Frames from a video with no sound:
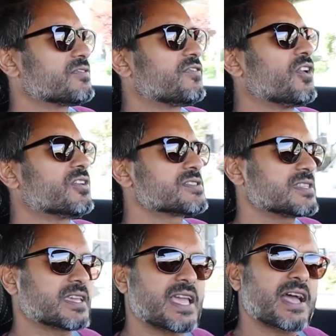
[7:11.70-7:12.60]
falls
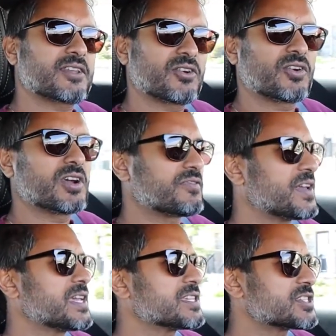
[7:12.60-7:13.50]
in the category of
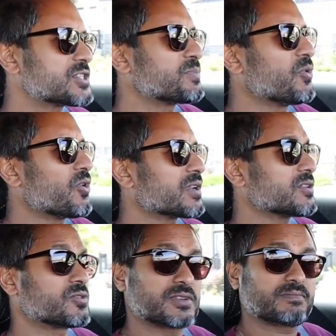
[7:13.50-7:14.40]
a sport
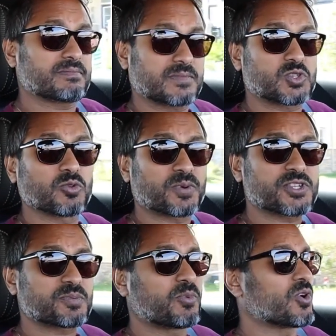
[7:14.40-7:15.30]
or
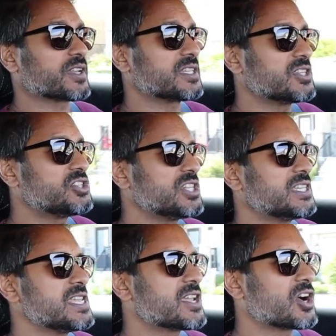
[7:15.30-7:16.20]
super sport
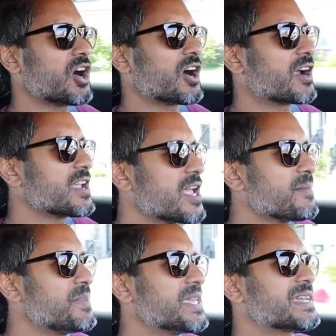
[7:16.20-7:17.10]
GT car,
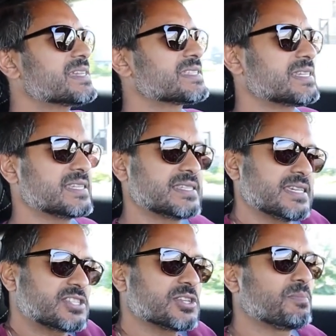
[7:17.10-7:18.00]
because it is
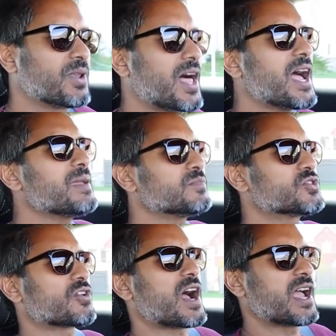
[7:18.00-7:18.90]
a sublime
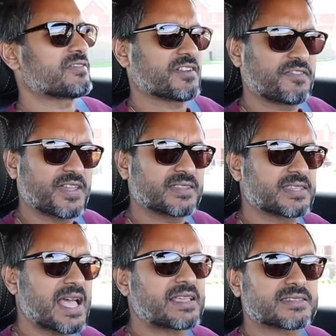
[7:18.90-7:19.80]
drive, a
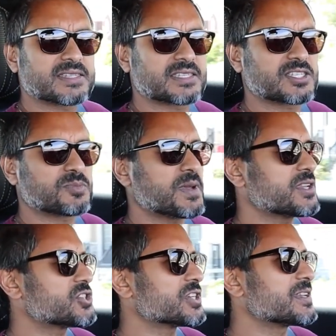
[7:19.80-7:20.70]
fantastic
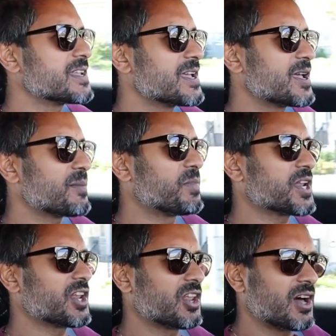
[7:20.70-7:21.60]
suspension, but
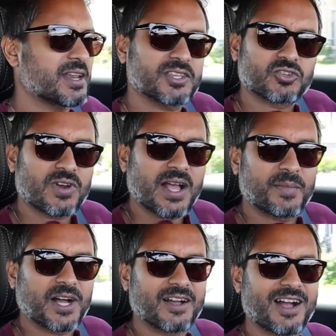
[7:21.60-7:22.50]
a lot of
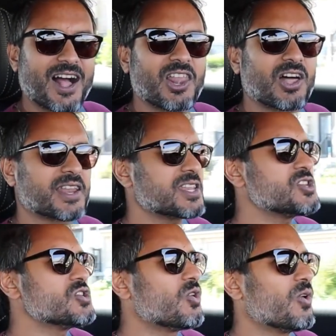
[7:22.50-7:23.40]
drama, a lot of
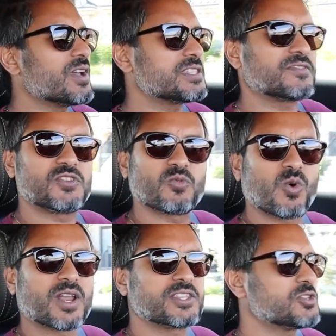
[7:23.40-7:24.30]
noise if you
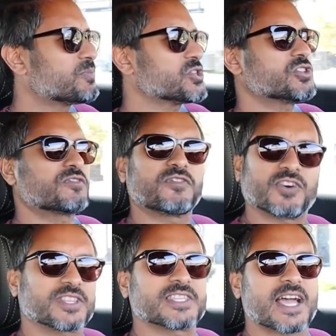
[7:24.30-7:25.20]
want it. You put your
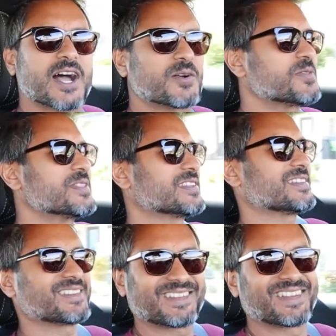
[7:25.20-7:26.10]
foot
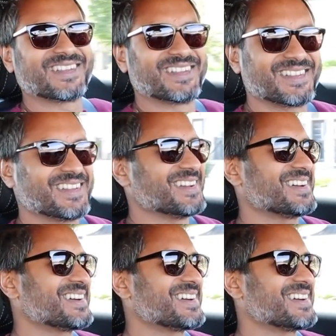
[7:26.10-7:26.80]
down,